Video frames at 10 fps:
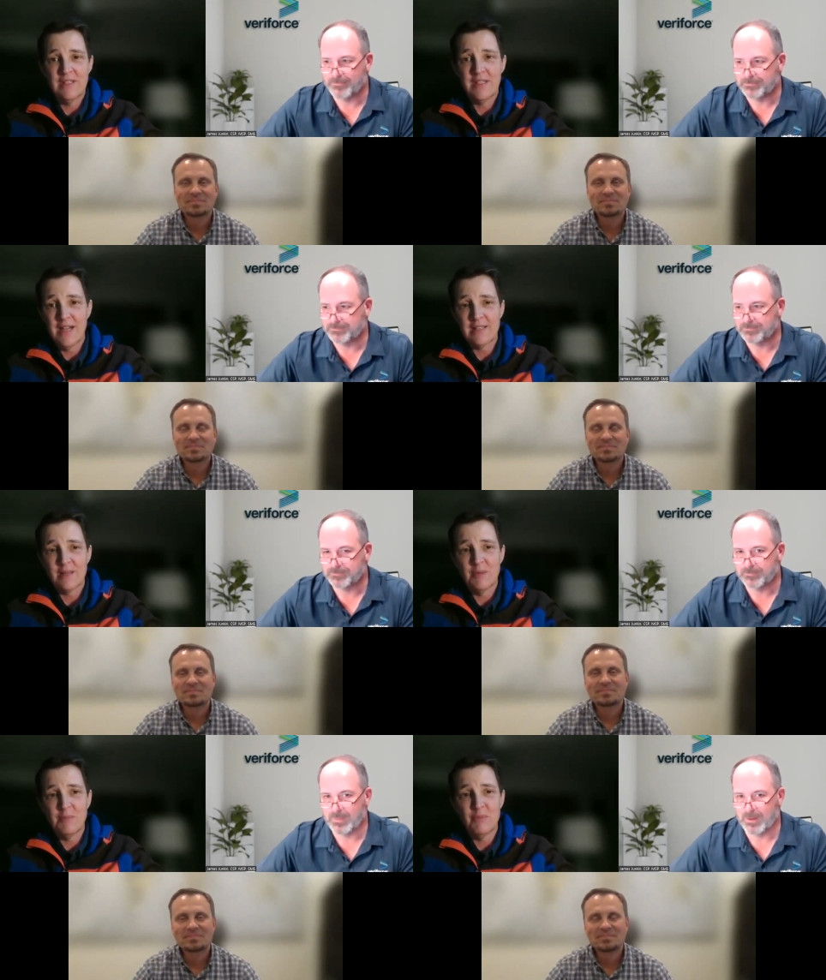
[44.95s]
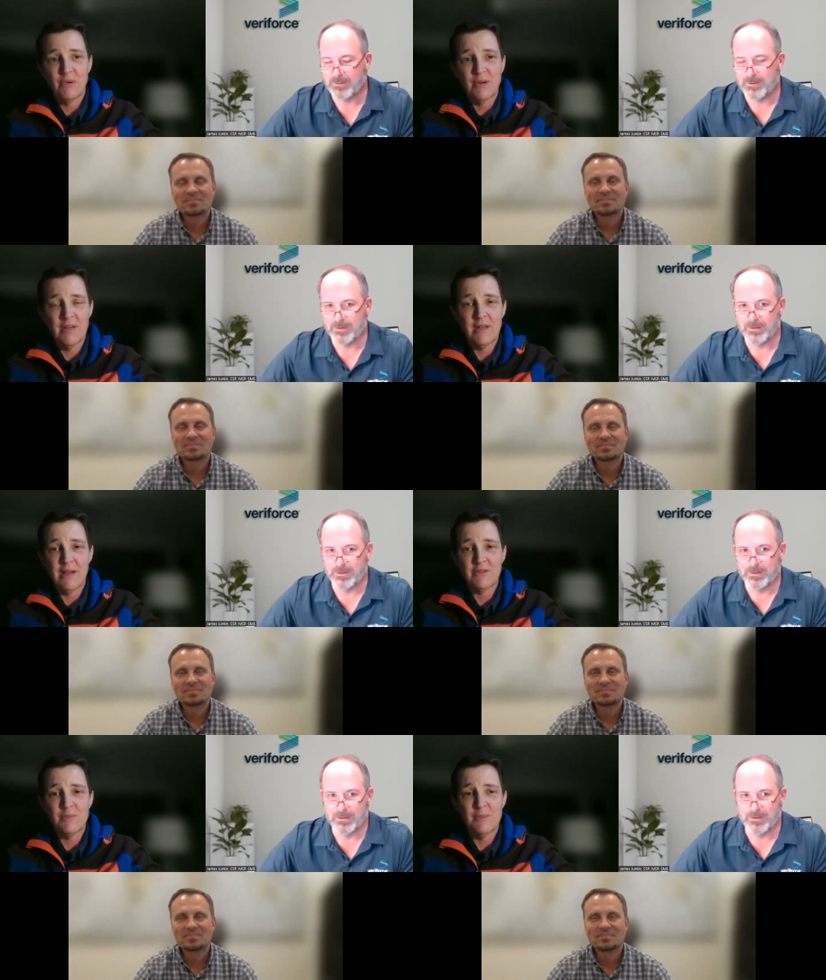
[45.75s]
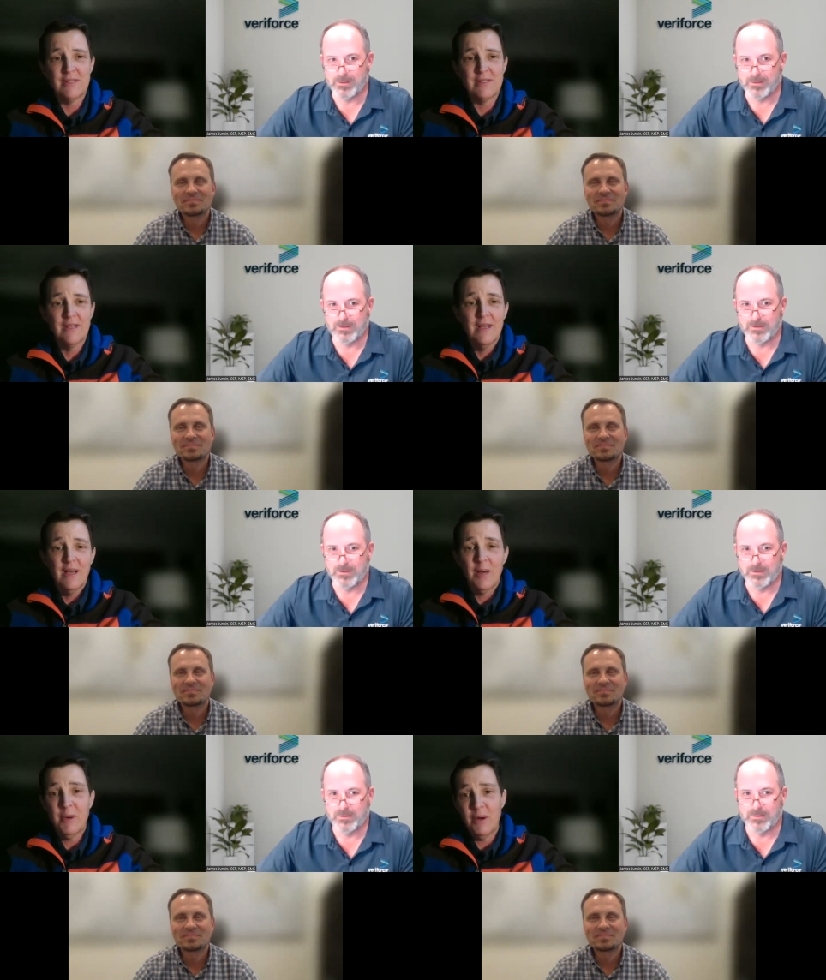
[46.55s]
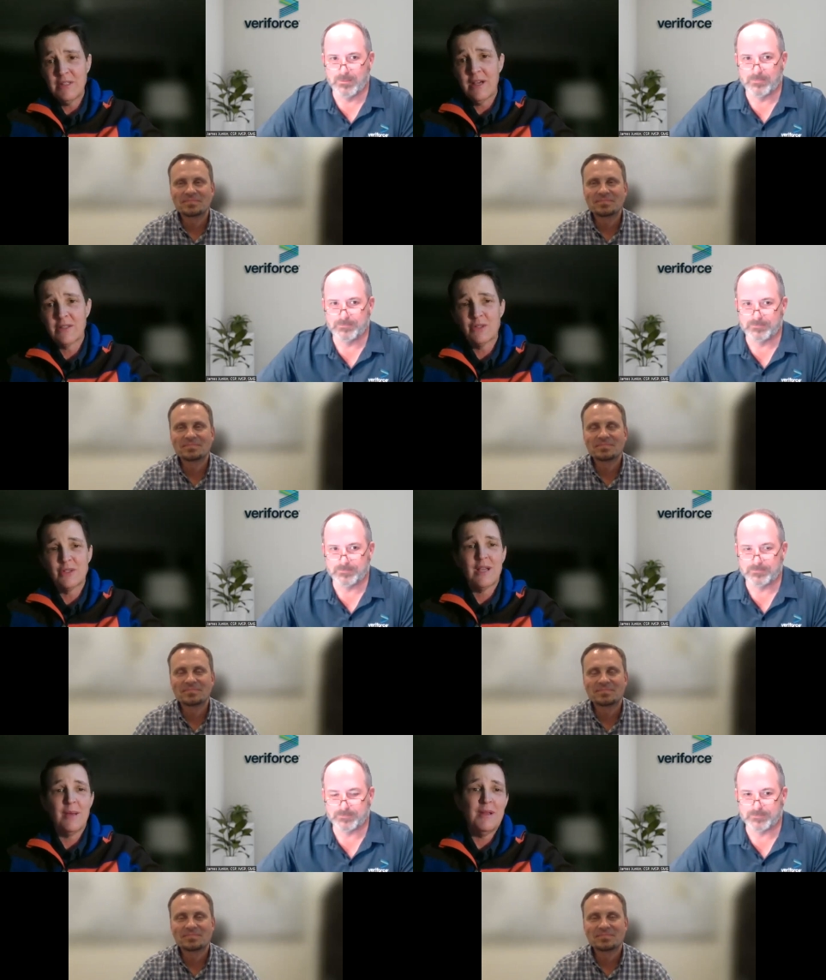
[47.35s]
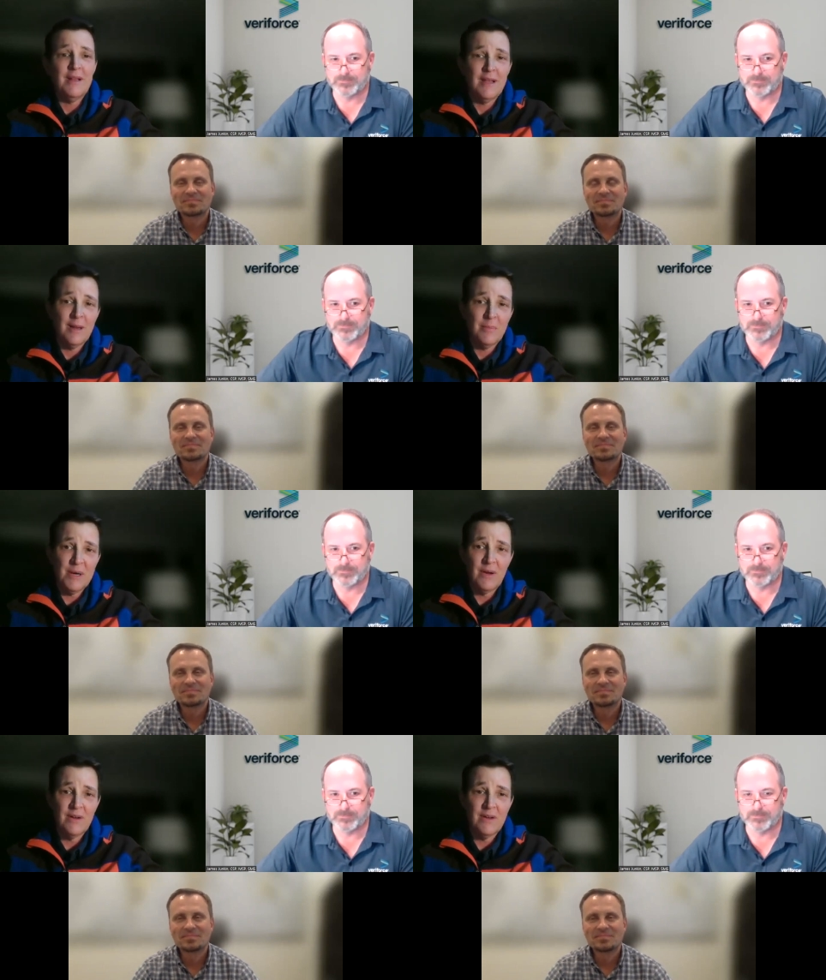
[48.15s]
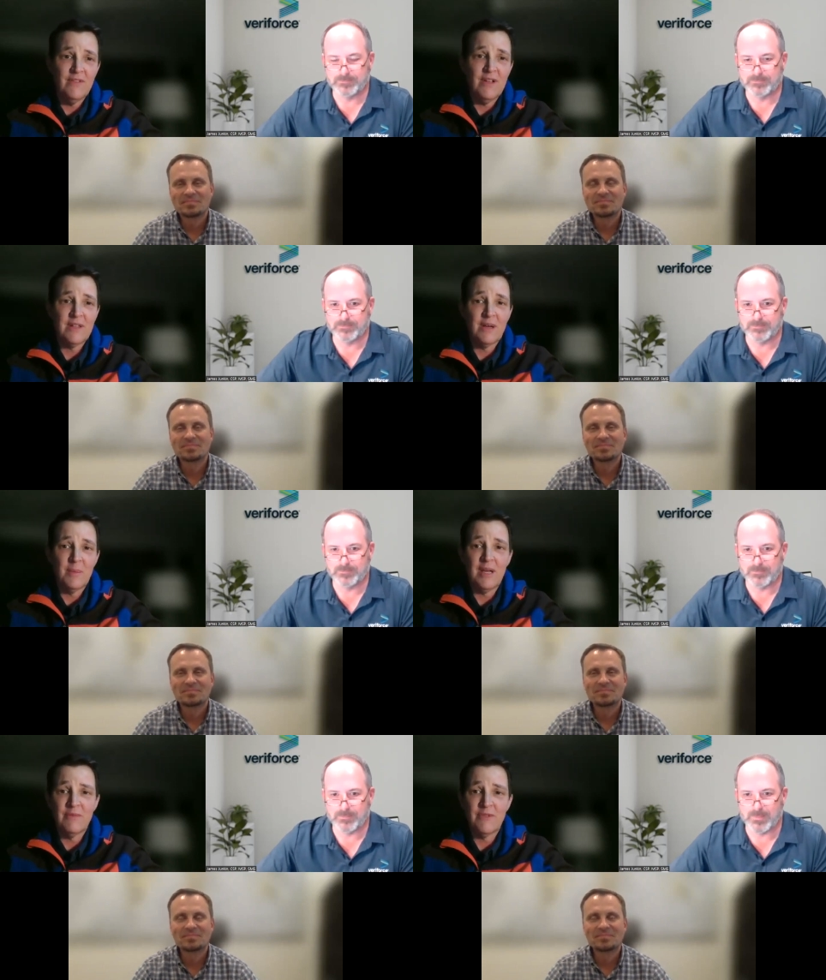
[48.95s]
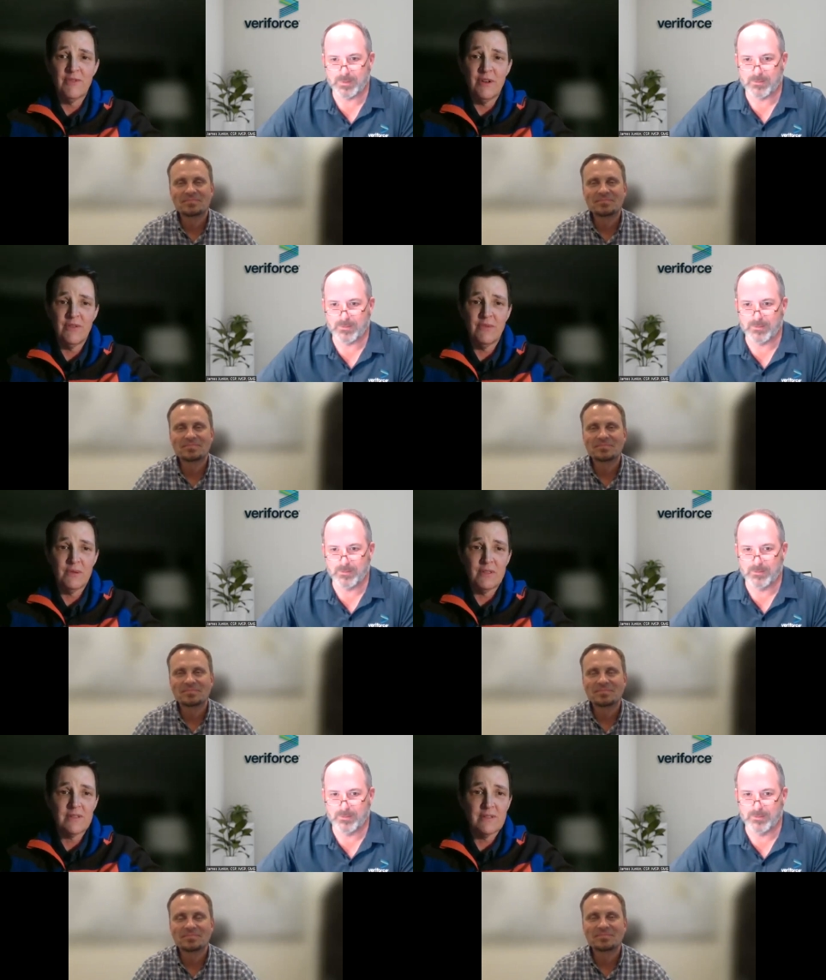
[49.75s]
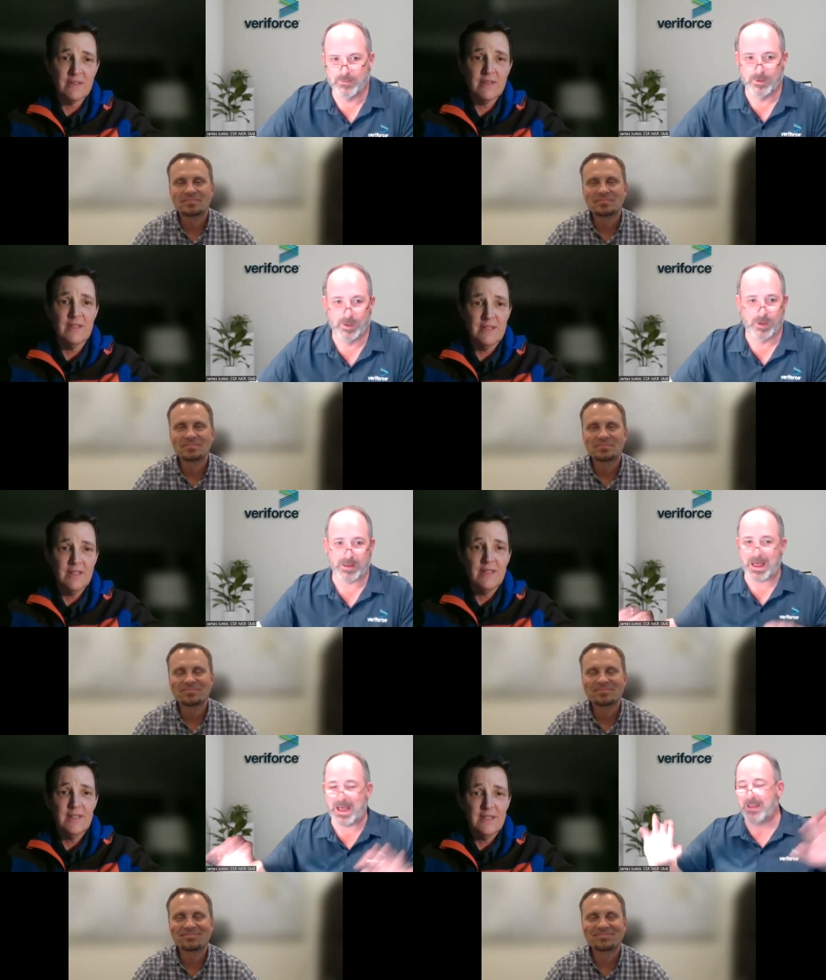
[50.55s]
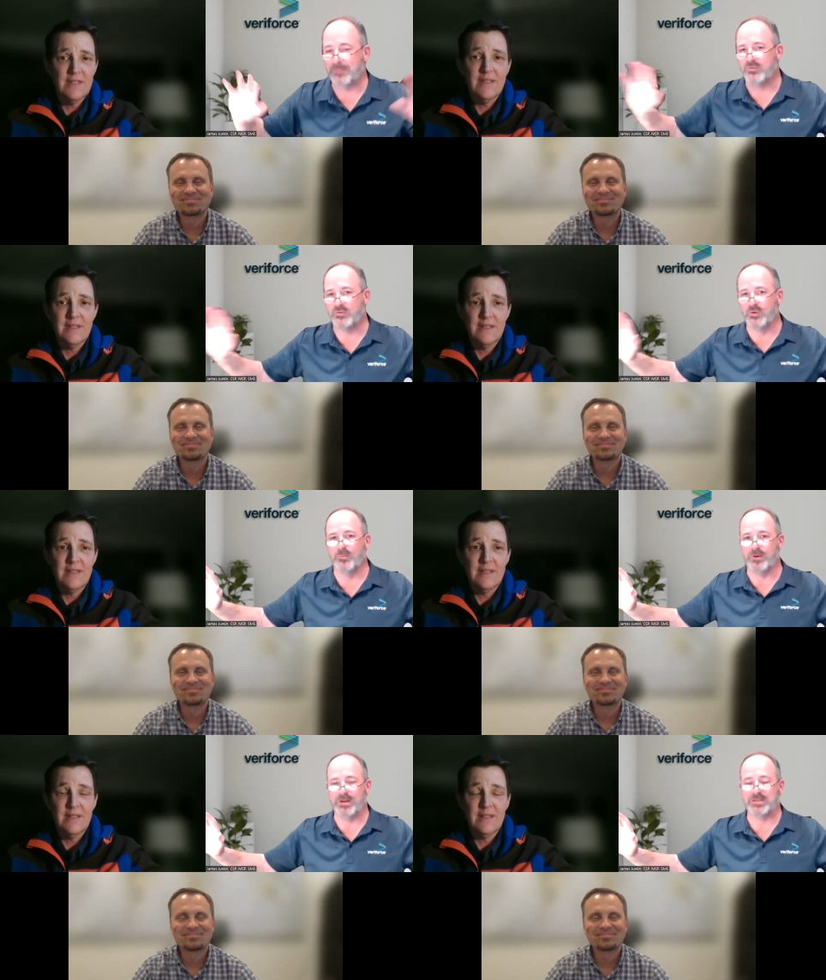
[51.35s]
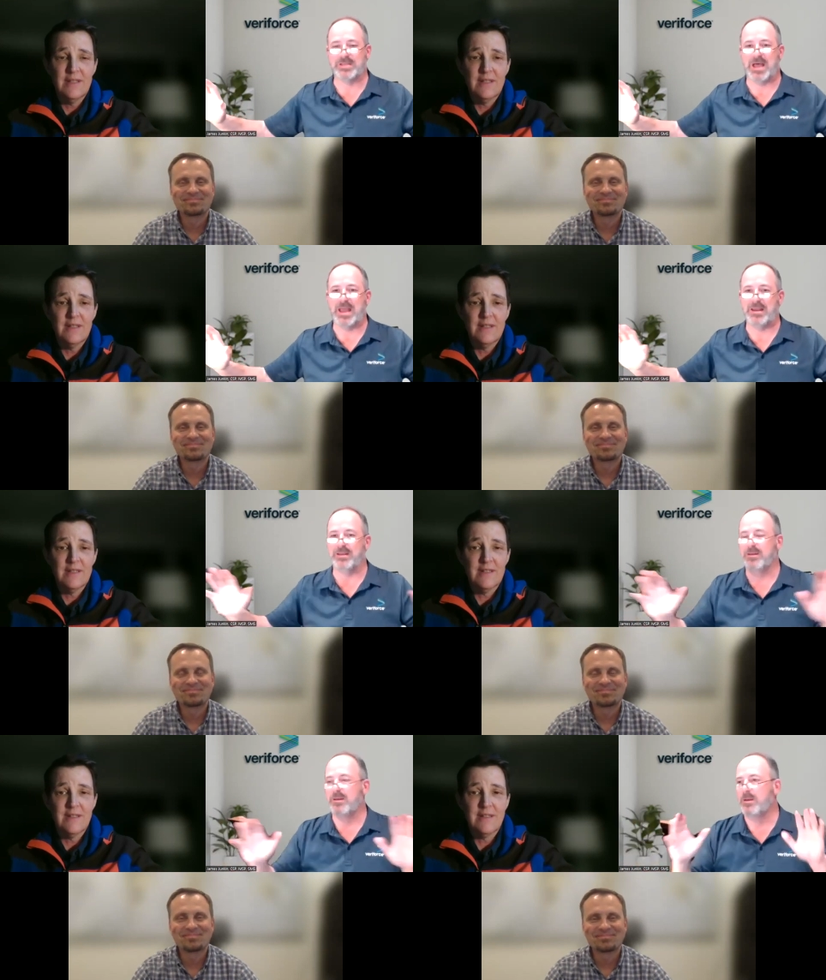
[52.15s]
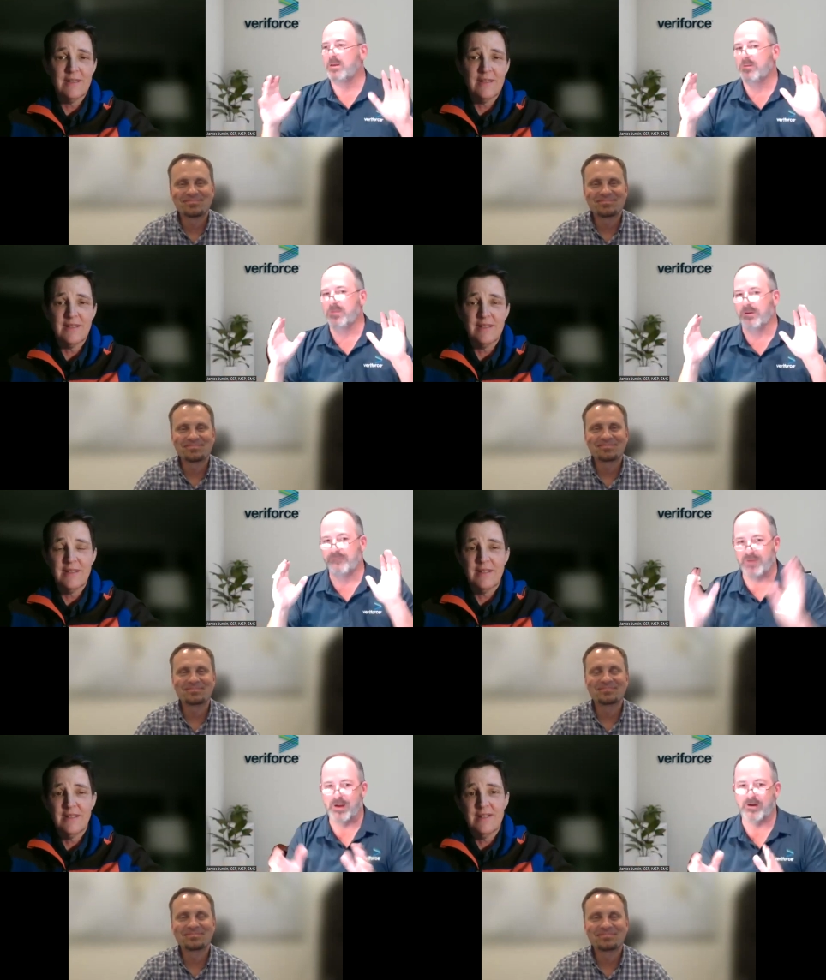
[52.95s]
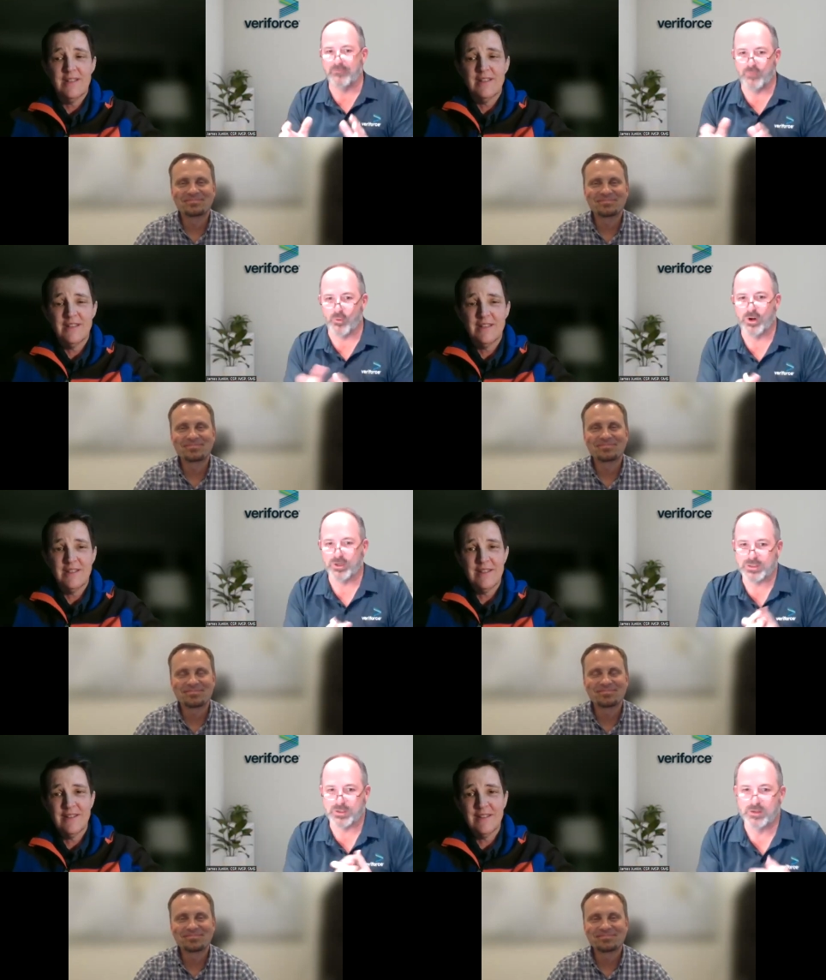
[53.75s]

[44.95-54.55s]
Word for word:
Speaker 1: got some important announcements about Dr. Simon and about an event coming up for
Speaker 2: Veriforce. Look, I am super excited. The Veriforce